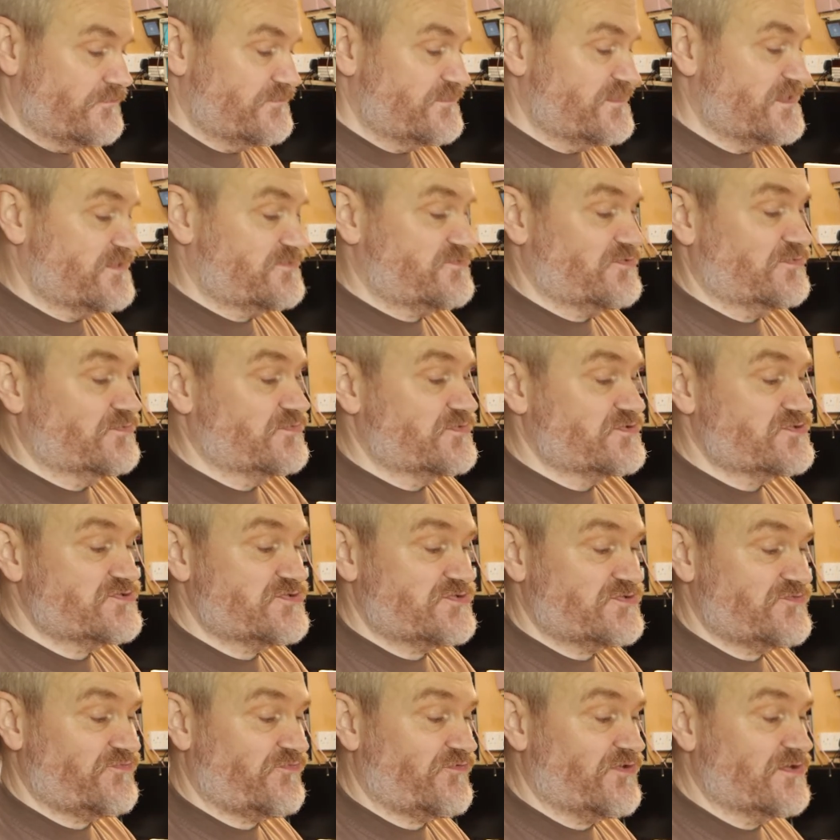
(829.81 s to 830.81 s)
this one was
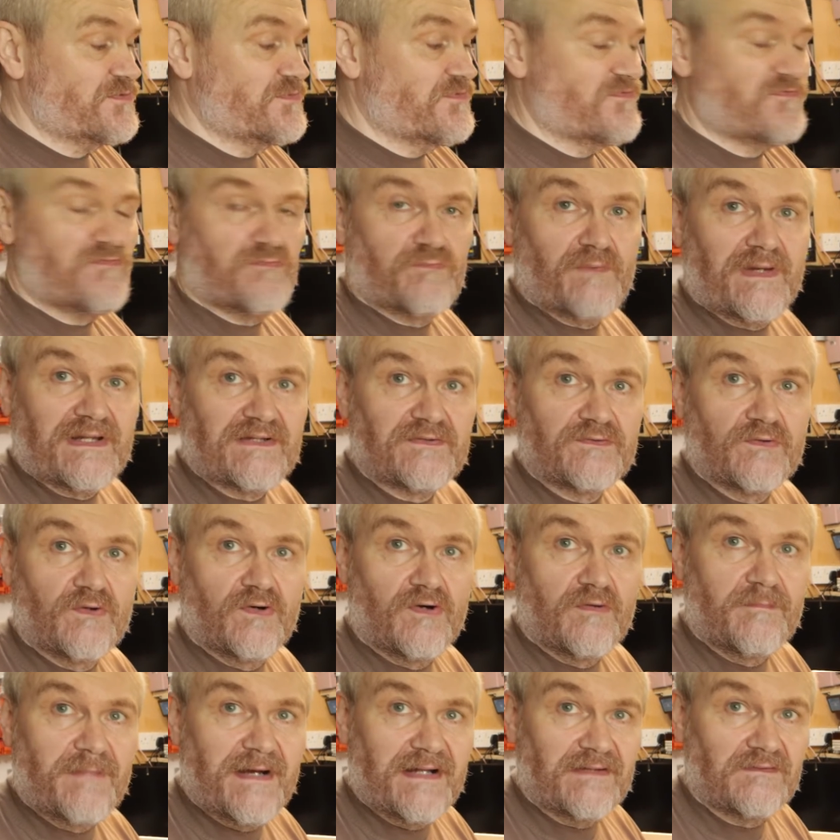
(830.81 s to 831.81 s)
free with a Ring
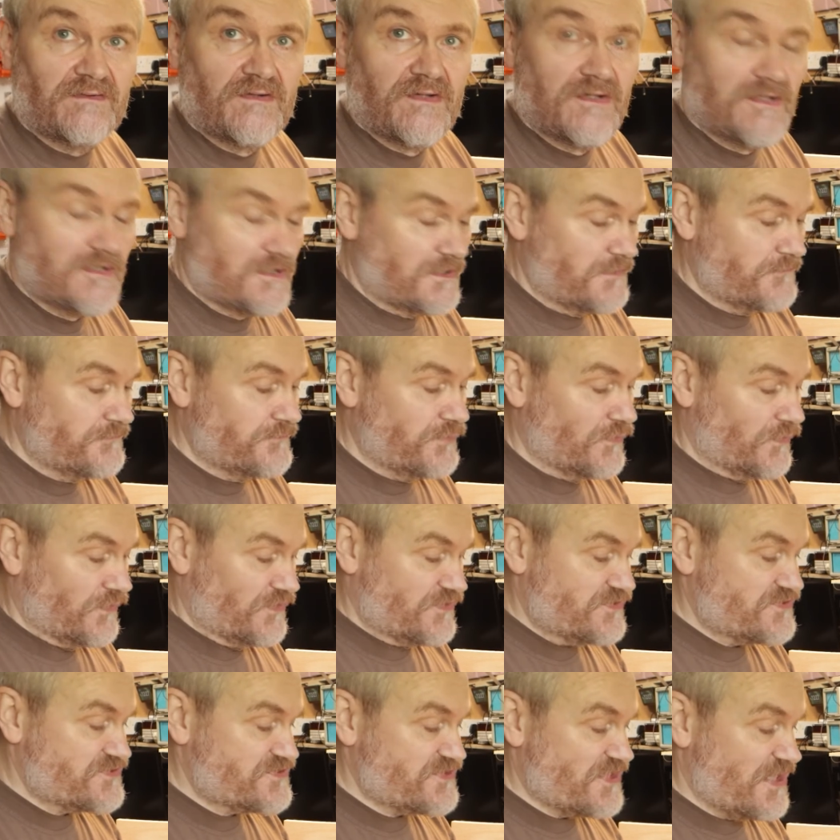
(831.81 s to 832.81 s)
doorbell,
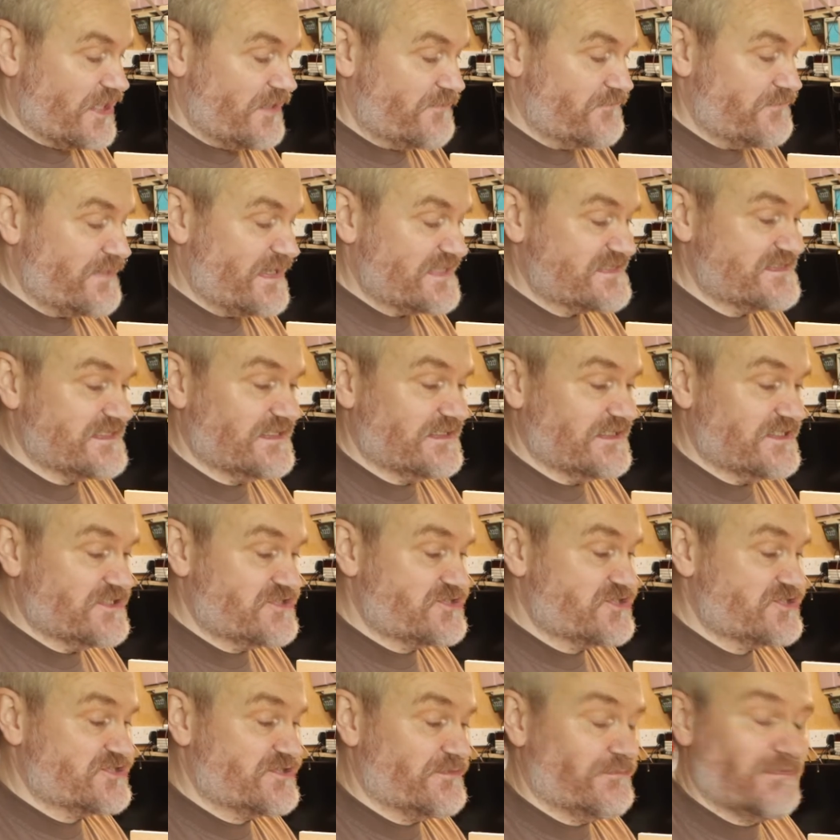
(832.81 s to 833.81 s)
but basically it's
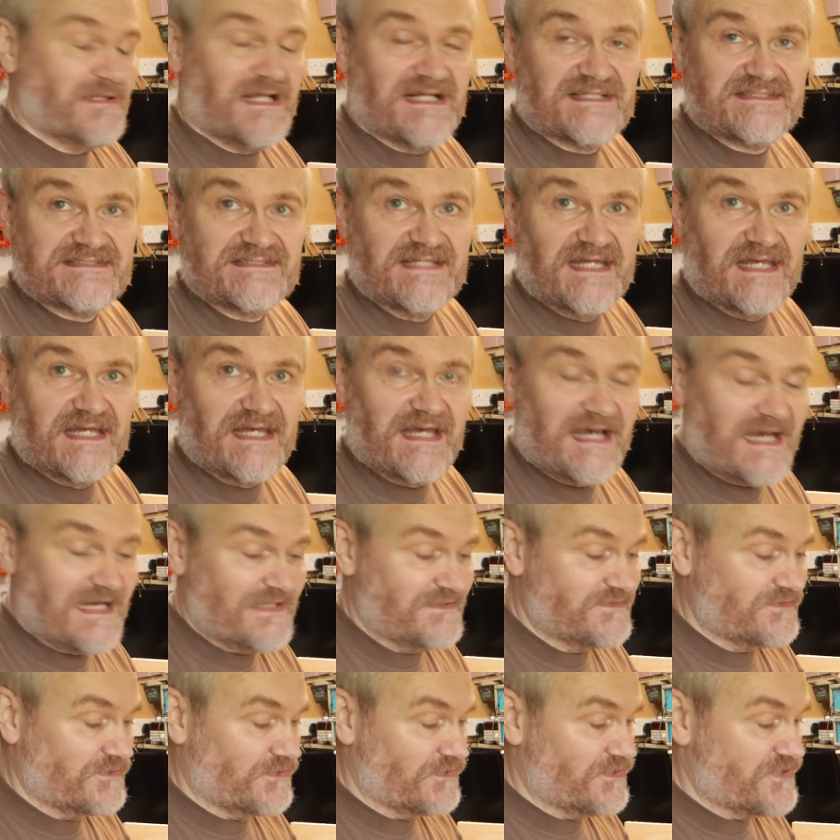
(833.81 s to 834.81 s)
just a plastic
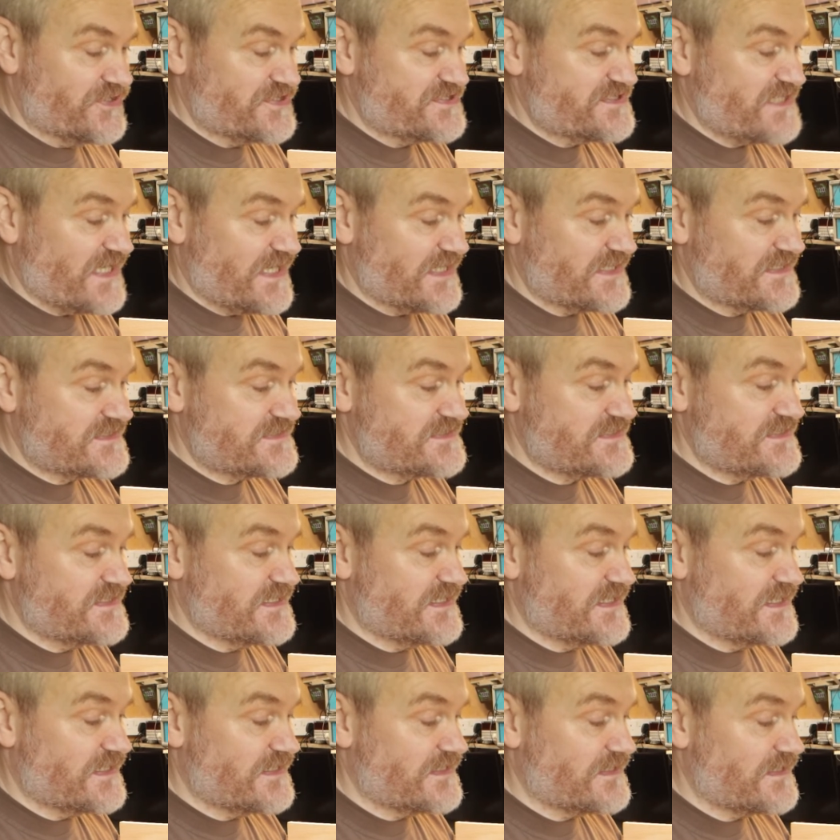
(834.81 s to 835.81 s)
handle that takes
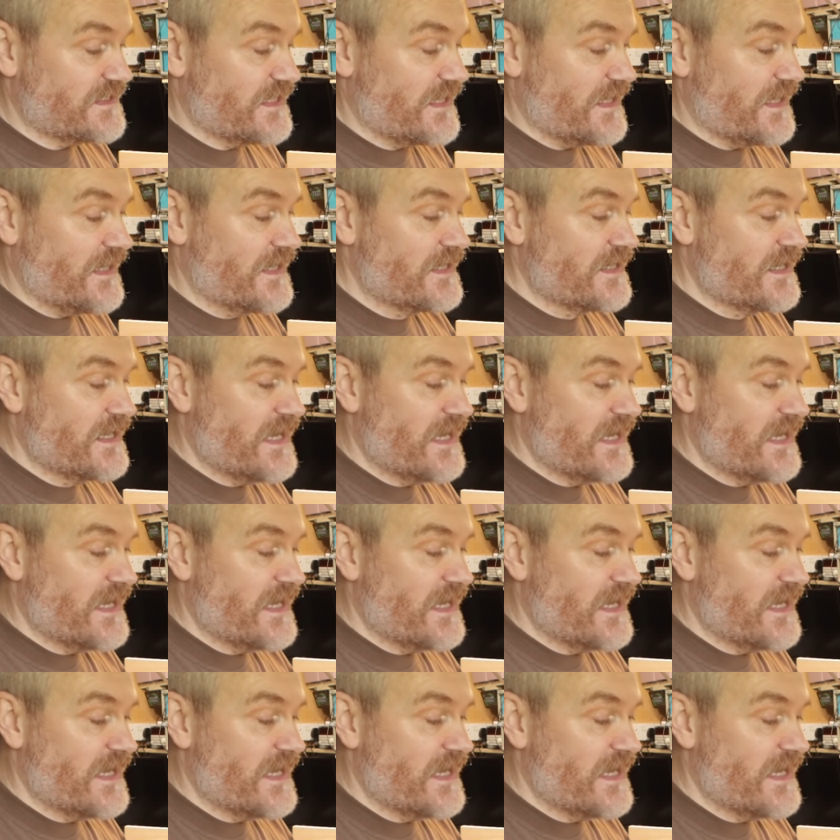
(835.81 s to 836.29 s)
the